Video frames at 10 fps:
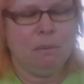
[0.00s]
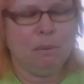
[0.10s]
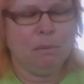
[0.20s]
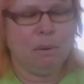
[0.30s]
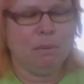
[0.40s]

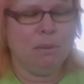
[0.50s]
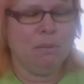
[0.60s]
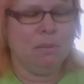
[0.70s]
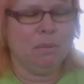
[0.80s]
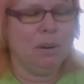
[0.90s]
But what
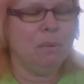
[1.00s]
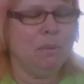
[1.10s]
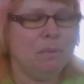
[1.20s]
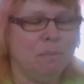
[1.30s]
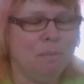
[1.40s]
we're
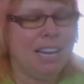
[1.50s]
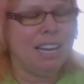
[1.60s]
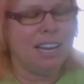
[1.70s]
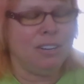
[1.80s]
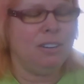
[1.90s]

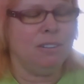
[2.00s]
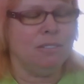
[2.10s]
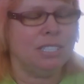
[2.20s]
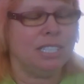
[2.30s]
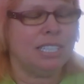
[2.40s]
making
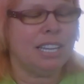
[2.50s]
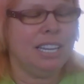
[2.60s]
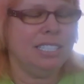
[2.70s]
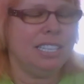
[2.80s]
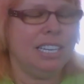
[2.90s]
news is the
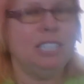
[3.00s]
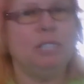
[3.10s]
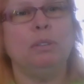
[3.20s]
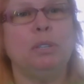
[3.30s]
things that he